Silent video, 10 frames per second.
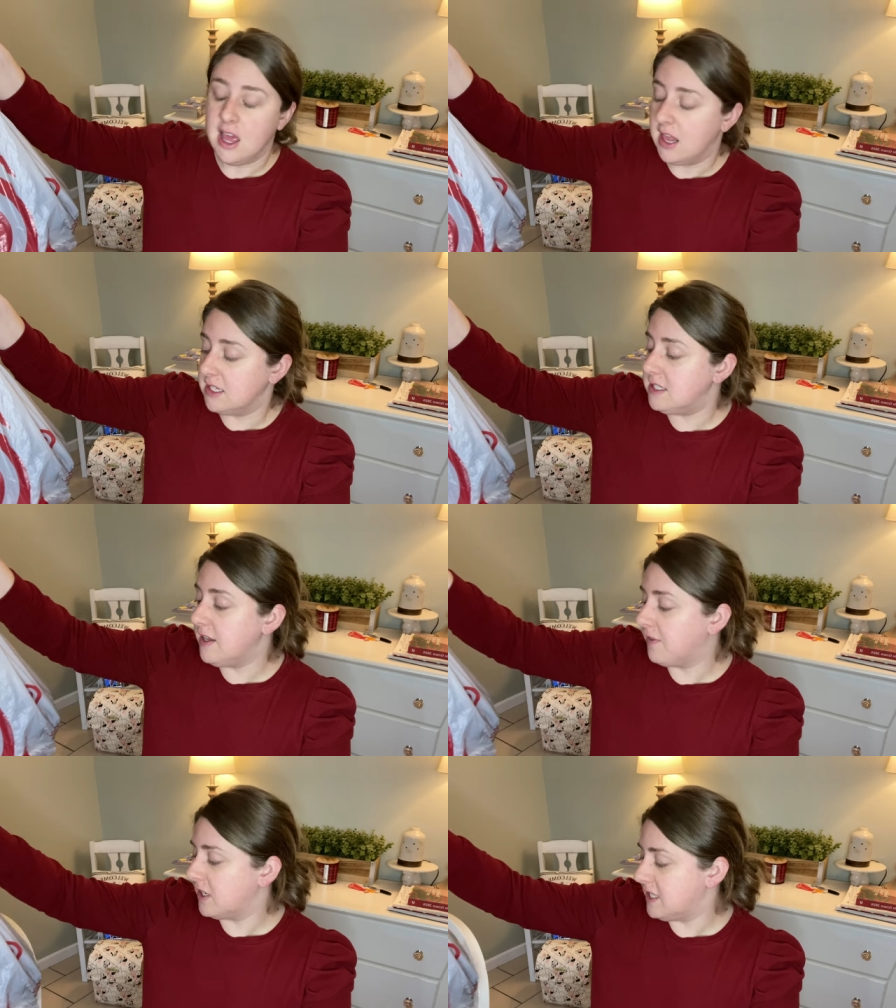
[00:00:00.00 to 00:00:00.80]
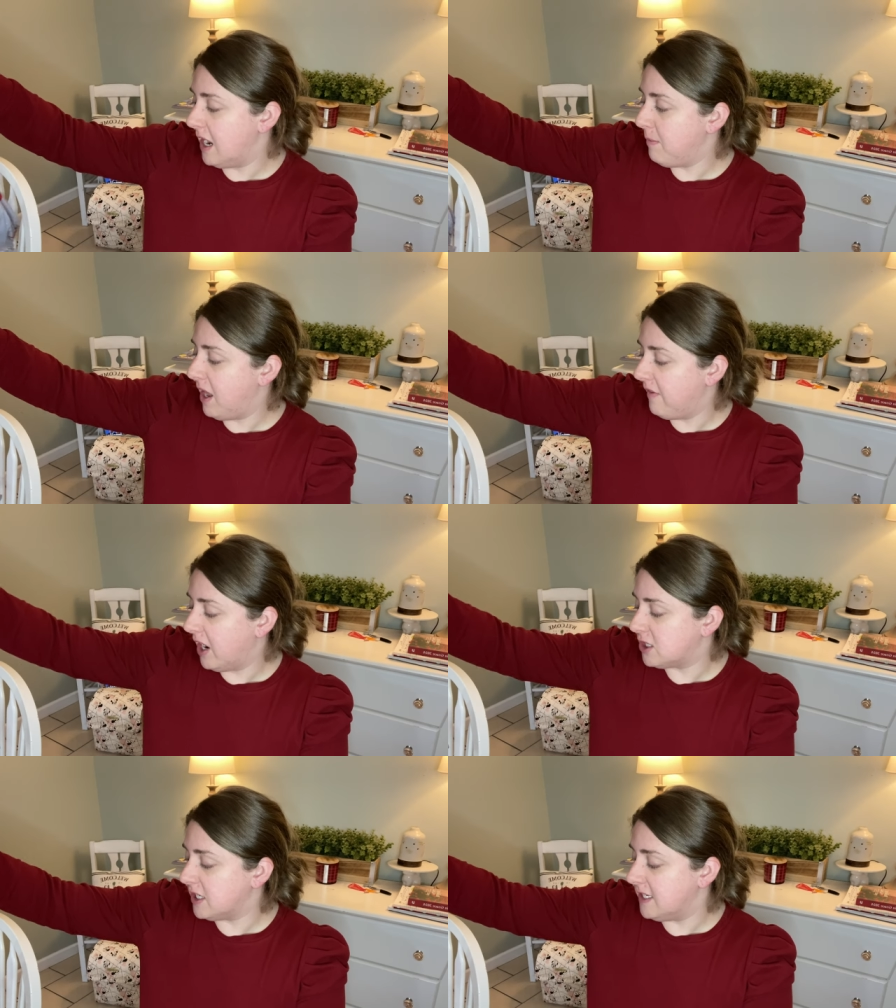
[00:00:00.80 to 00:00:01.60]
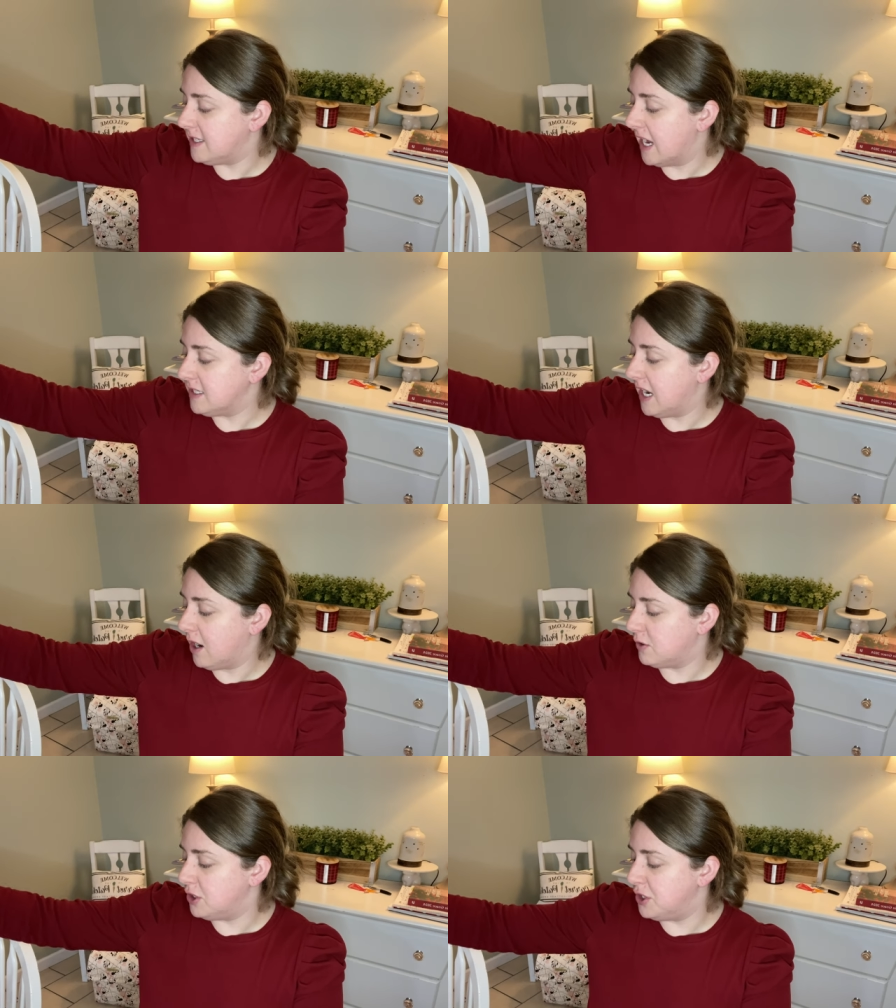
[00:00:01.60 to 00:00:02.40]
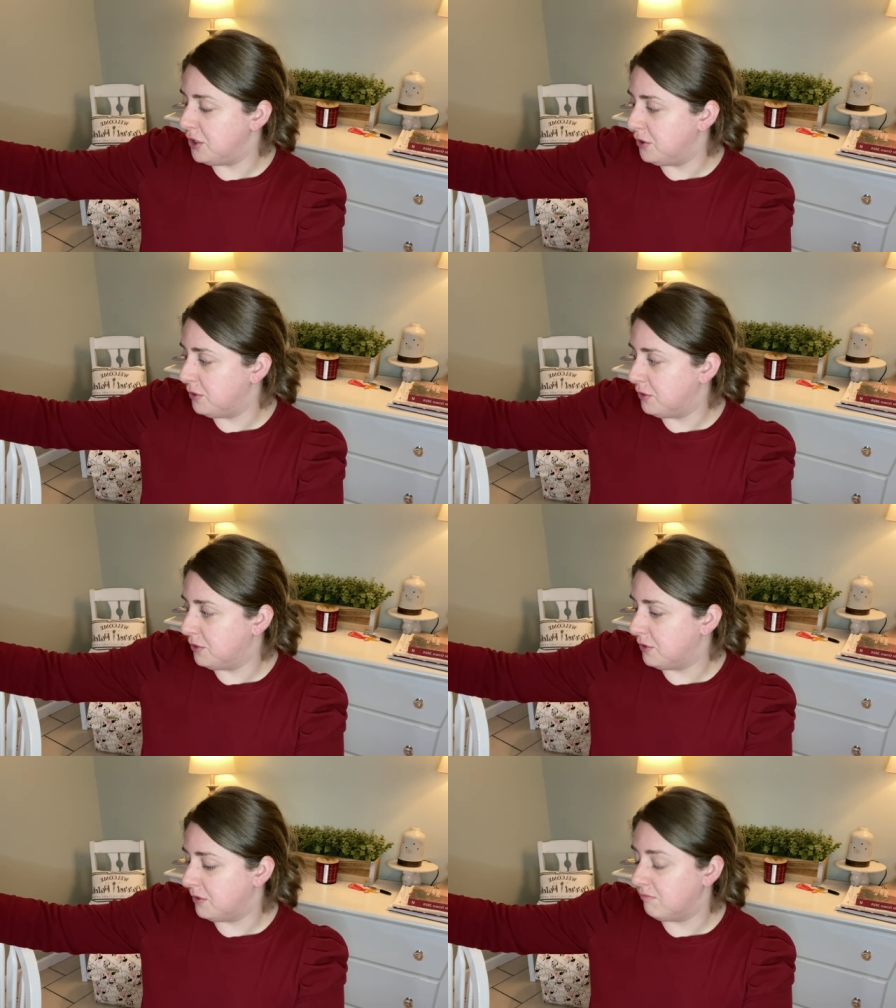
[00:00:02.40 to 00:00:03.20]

This is the first time that I've actually sat down to,